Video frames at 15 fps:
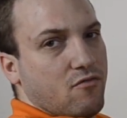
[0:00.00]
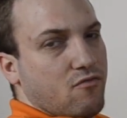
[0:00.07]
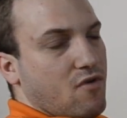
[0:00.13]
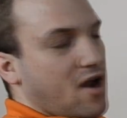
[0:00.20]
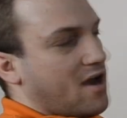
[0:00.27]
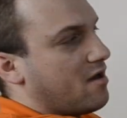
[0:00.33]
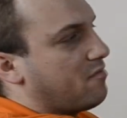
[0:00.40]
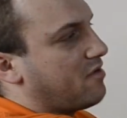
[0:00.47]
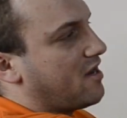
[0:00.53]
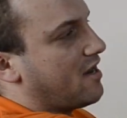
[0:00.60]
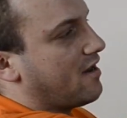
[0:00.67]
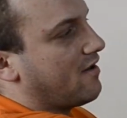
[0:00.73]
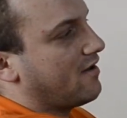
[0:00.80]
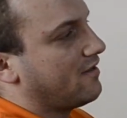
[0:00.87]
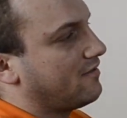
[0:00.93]
right up
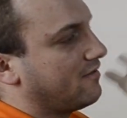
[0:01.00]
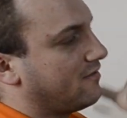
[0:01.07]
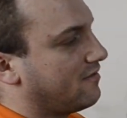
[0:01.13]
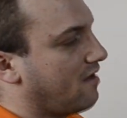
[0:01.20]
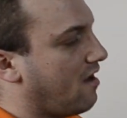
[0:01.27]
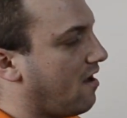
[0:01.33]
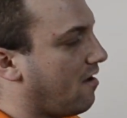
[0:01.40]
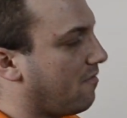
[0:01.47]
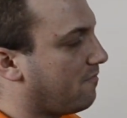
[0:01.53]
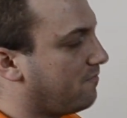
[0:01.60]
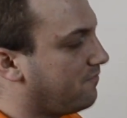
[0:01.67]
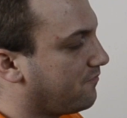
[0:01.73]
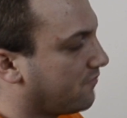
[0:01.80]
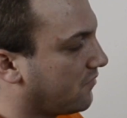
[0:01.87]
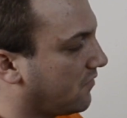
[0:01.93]
here at the top.